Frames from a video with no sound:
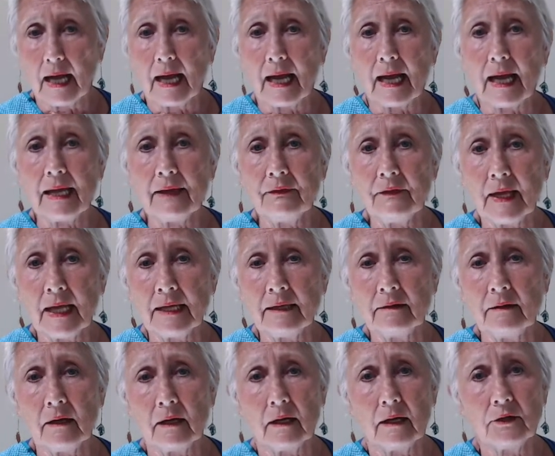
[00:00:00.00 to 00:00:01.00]
And
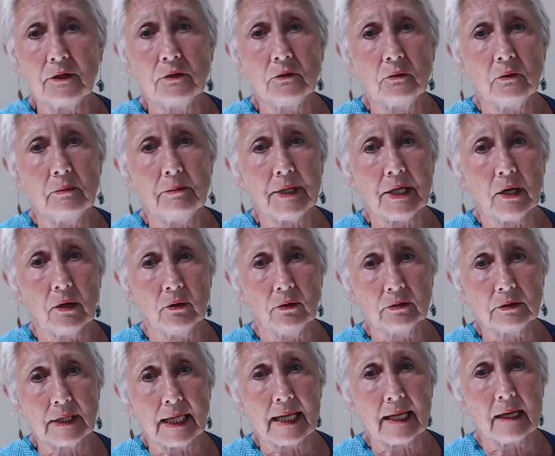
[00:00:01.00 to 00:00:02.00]
then you will be
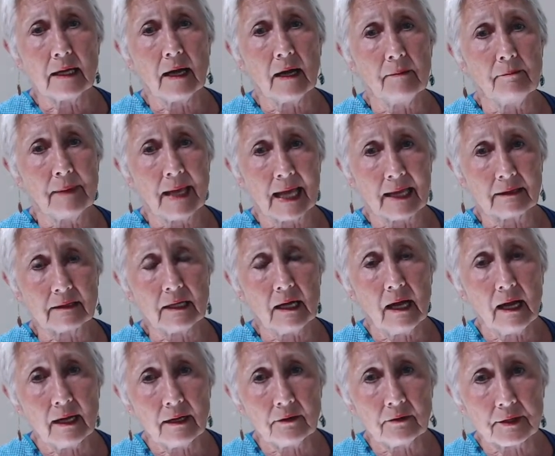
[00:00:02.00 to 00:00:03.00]
holding a math
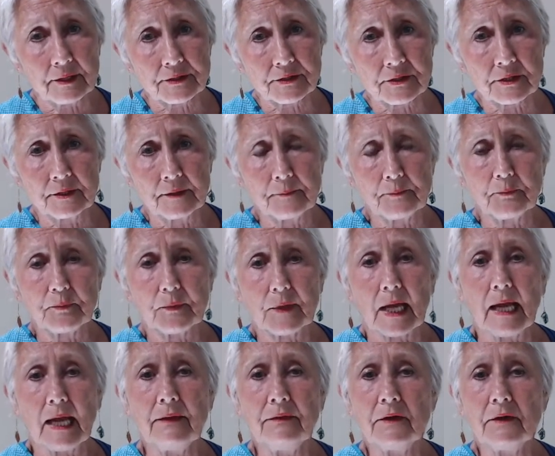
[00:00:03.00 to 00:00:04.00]
congress,
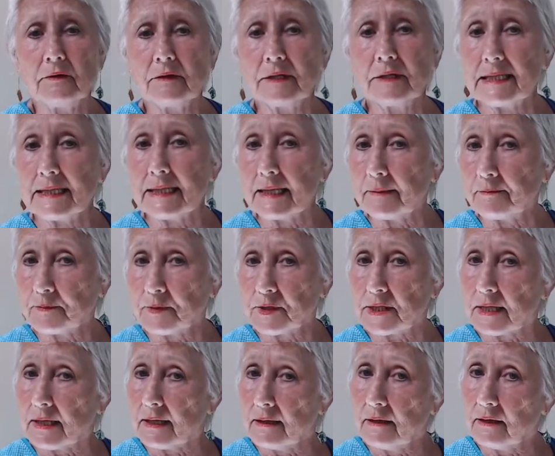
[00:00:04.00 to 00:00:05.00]
and there are tips
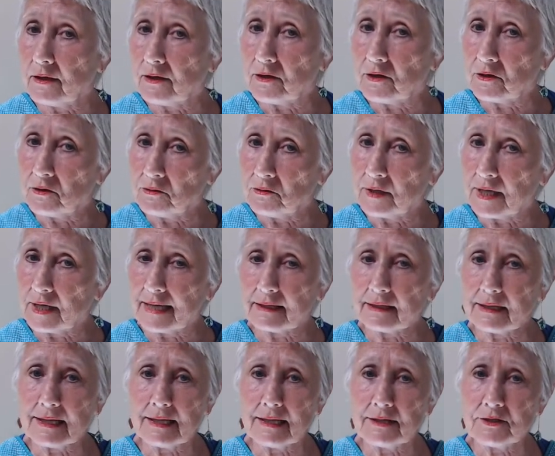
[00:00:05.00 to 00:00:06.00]
in the unit
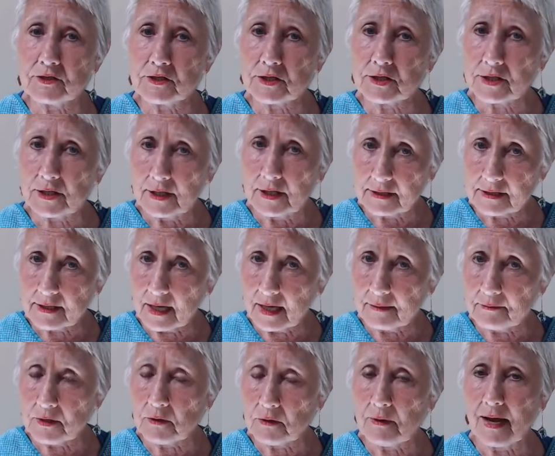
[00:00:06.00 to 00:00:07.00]
each time
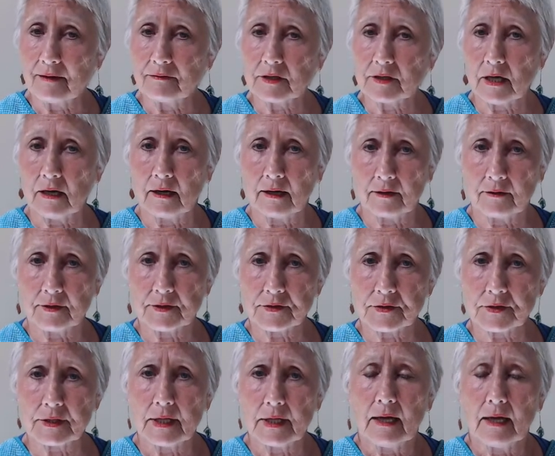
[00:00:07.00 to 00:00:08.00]
you have a
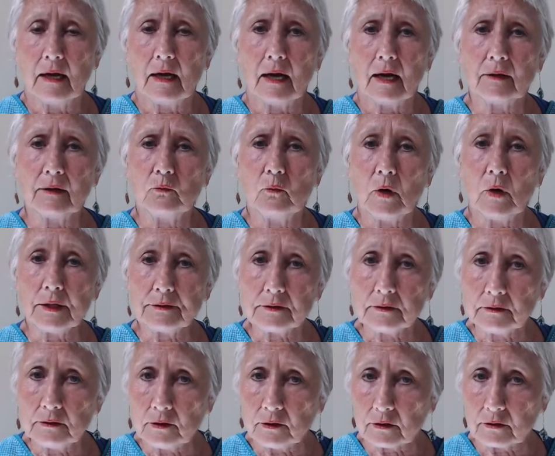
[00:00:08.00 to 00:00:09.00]
congress on what to
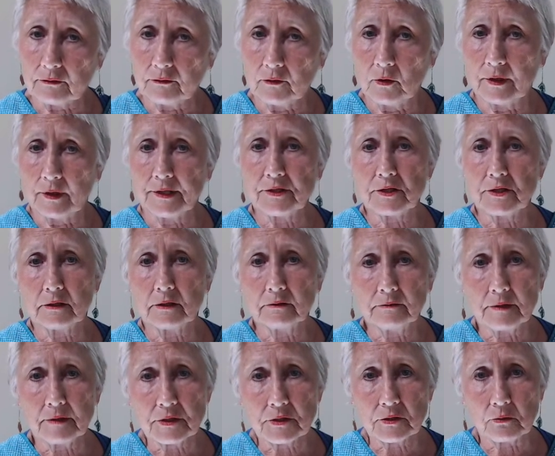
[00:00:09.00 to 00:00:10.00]
look for in
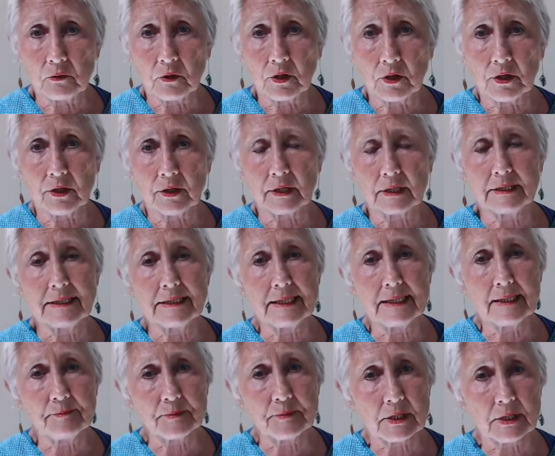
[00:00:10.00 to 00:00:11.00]
children's work,
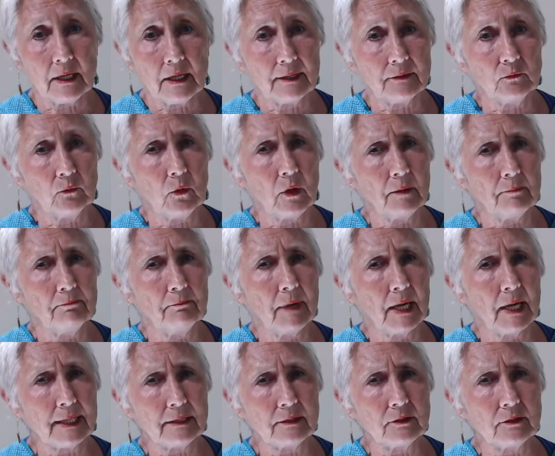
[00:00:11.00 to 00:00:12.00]
tips on what
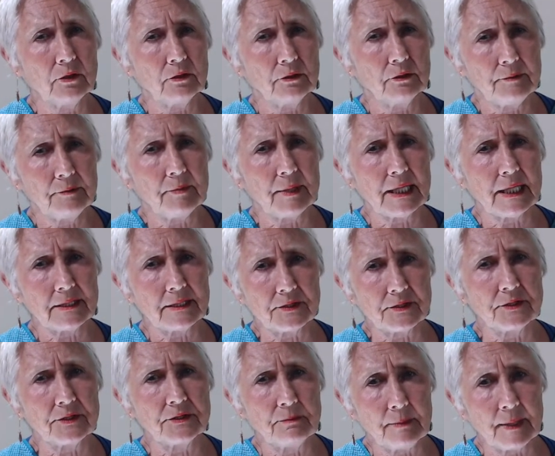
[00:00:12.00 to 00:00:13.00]
might good
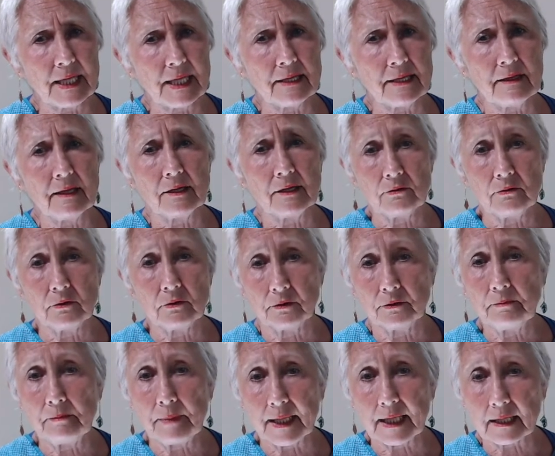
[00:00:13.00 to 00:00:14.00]
pieces be that you could
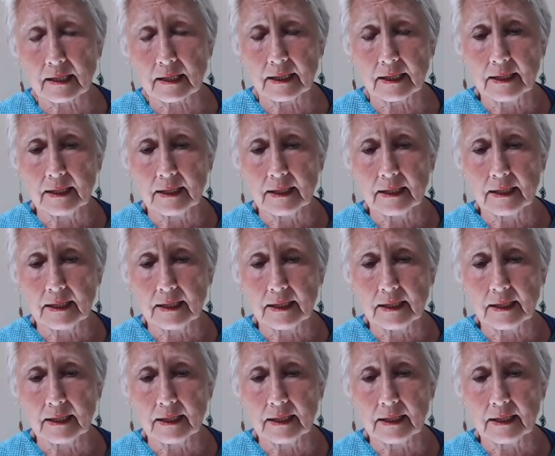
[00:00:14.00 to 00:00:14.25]
pick